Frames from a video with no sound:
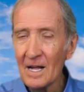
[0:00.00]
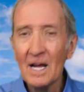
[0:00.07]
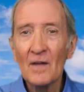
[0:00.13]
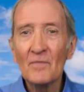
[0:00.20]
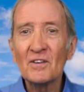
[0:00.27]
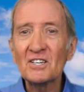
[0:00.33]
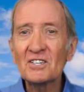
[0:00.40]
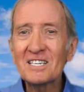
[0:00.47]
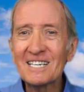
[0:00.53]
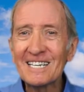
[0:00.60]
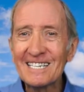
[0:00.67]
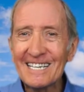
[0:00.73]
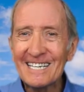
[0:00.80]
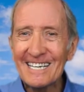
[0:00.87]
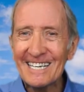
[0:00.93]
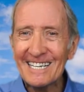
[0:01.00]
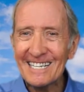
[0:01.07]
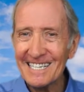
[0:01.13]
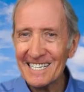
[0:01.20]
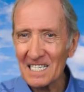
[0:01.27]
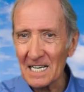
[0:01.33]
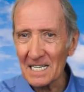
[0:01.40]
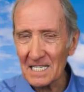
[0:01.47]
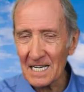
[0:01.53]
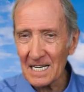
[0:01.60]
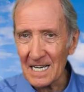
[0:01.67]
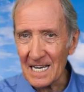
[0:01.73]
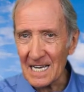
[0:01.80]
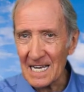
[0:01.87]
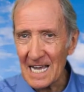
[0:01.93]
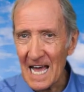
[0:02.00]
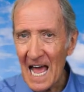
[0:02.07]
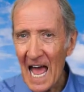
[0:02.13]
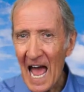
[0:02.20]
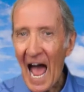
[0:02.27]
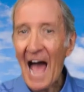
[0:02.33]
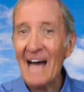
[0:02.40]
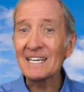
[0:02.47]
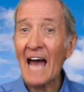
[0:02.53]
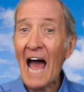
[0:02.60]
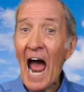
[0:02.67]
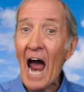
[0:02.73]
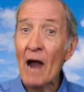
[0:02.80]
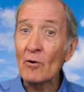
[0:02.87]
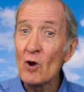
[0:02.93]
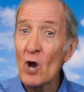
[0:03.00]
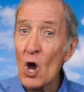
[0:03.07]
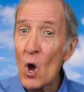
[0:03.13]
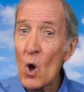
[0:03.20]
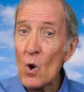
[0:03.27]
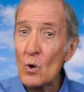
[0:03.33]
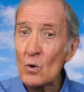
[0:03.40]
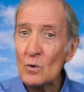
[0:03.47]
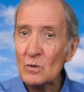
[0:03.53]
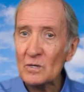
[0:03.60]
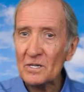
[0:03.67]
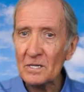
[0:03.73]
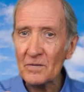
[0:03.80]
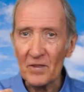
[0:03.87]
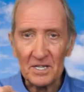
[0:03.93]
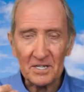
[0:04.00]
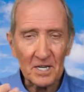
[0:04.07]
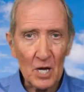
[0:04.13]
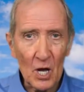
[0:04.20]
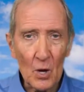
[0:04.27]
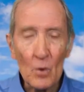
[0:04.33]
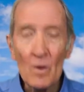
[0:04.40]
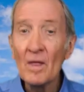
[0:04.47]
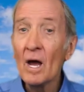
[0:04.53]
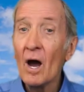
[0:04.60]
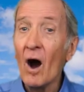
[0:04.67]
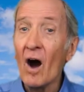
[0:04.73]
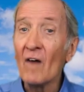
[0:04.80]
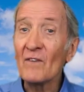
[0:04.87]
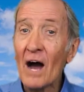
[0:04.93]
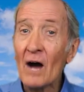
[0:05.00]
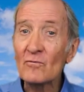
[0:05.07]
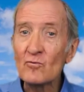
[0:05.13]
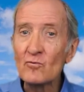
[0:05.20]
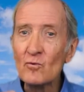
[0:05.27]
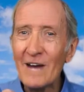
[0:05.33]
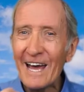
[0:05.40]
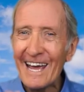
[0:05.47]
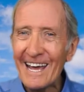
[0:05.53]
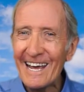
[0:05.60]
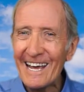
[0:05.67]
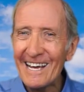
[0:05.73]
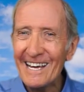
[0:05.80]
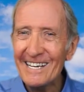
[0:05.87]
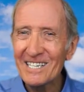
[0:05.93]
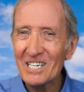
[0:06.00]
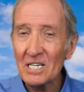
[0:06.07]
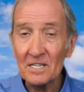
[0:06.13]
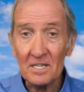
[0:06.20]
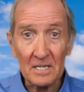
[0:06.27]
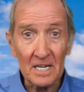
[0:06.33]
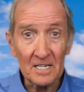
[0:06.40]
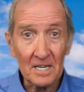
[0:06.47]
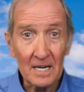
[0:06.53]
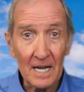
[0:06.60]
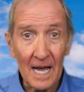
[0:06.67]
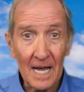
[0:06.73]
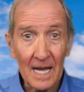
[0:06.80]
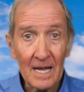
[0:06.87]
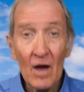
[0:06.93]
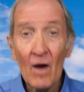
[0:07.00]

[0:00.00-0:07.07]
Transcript: The slings, there's an E. And arrows, there's an O. Of outrageous, there's an A.